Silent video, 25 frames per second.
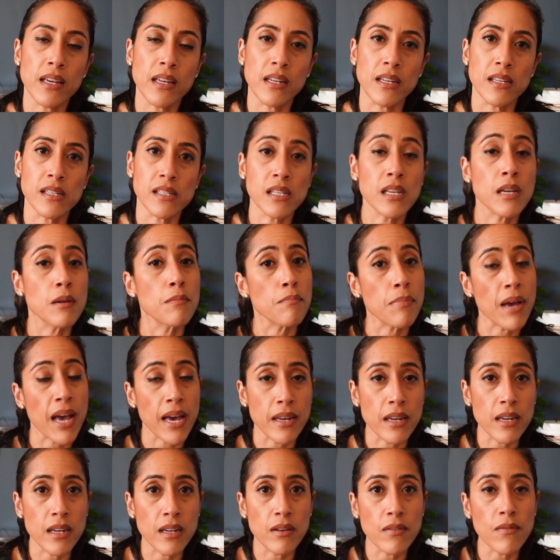it is
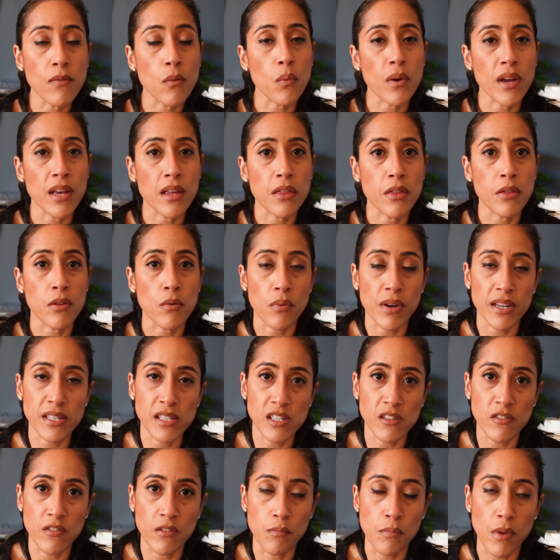competitive with the
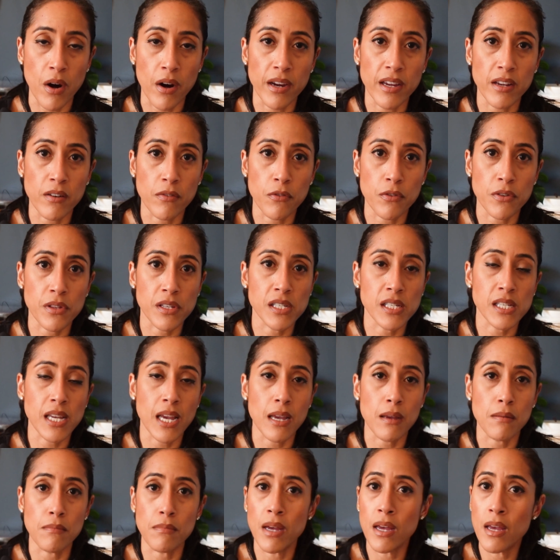rest of the market for the
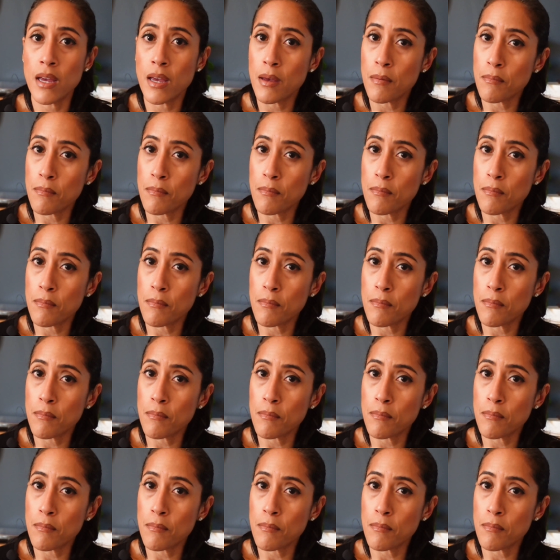same